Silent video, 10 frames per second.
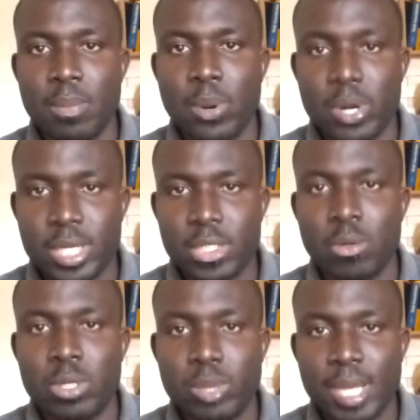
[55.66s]
point, or
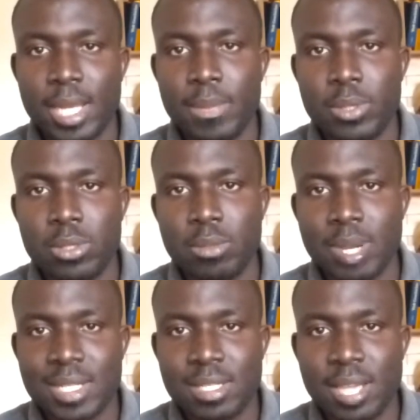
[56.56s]
what will help you to
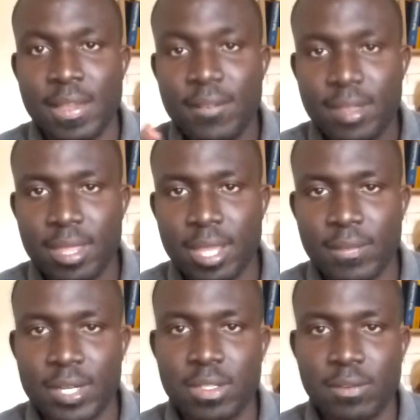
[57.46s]
master everything,
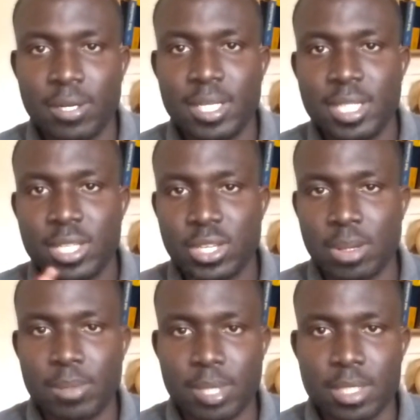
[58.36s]
first of all, is the
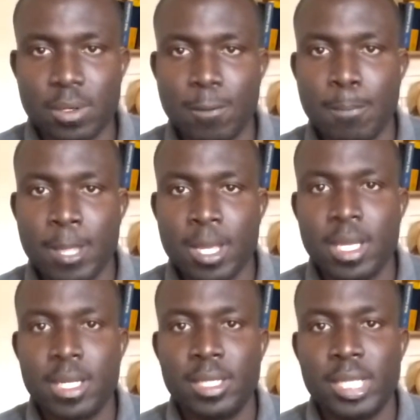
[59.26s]
chapter. So
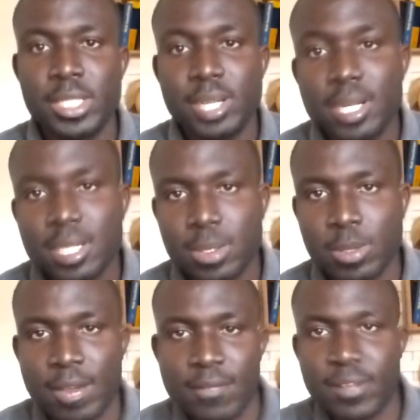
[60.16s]
in Genesis we
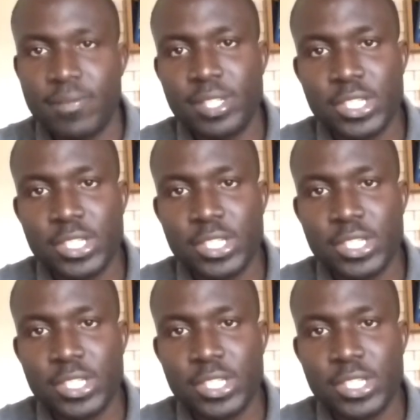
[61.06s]
have 50